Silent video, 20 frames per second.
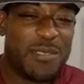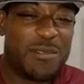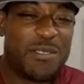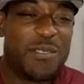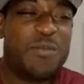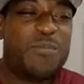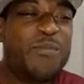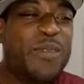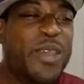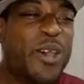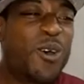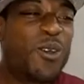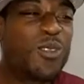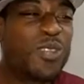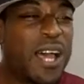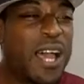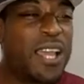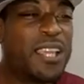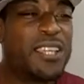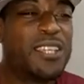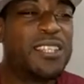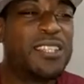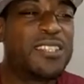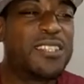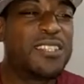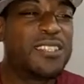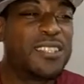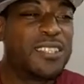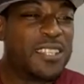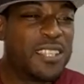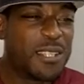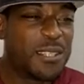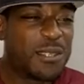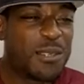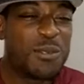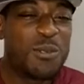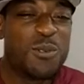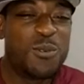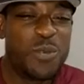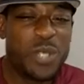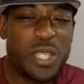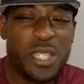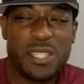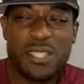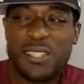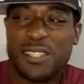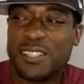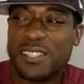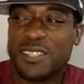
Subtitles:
if the male lion get too weak